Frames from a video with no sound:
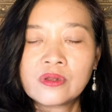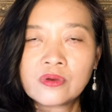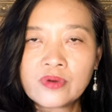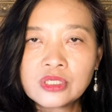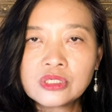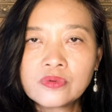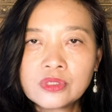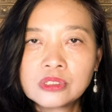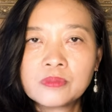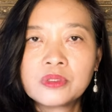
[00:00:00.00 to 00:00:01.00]

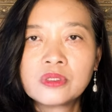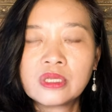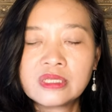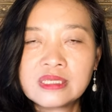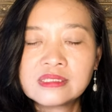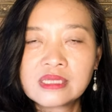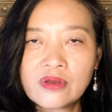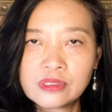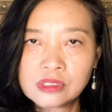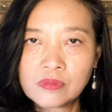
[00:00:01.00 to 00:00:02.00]
Grasha-Riechman learning style
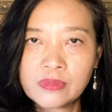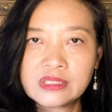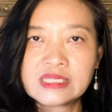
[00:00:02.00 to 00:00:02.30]
instruments